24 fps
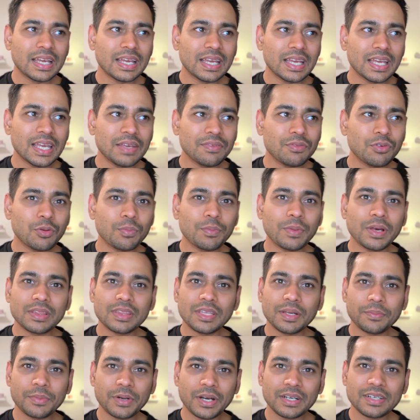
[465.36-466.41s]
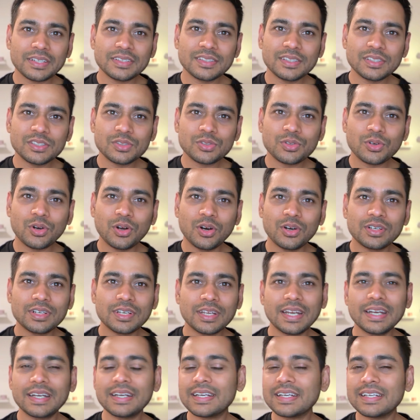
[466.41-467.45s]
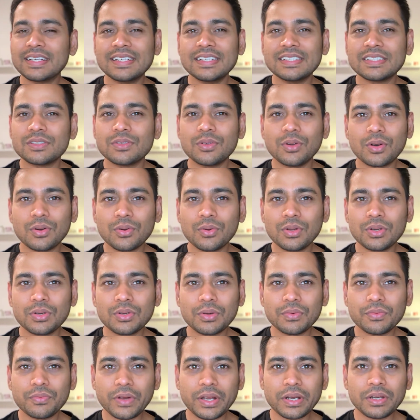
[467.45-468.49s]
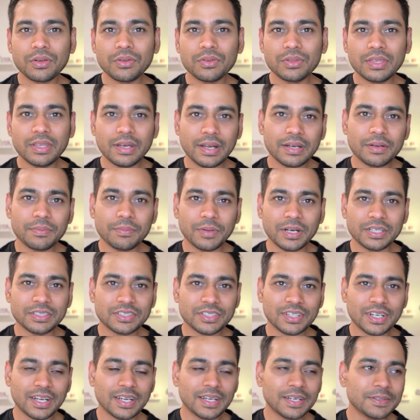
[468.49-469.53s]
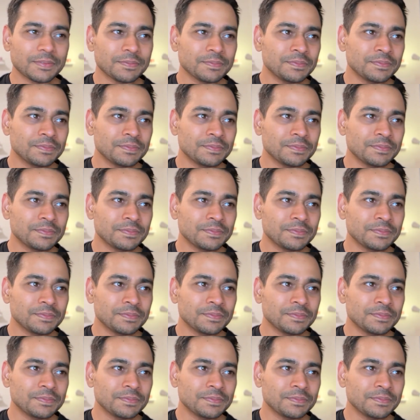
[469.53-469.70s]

if your metta practice is strong it is not going to affect you that much right